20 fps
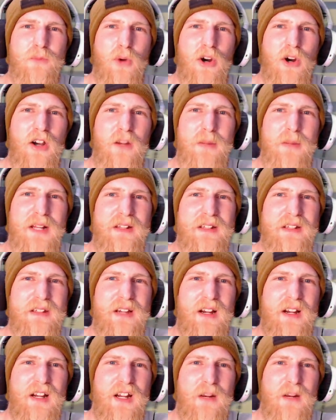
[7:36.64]
worried about the
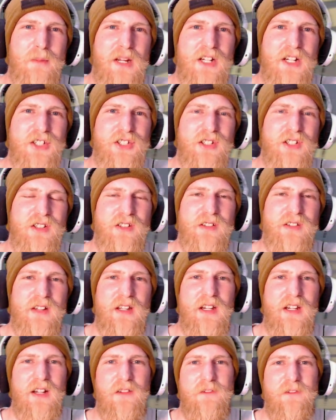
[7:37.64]
gun animations,
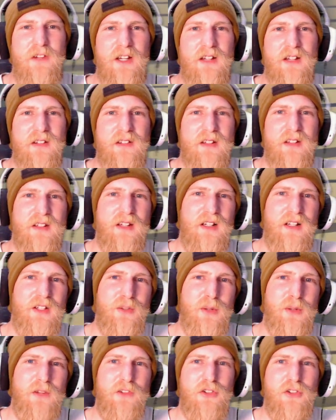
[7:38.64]
the hit effects, the gun sway,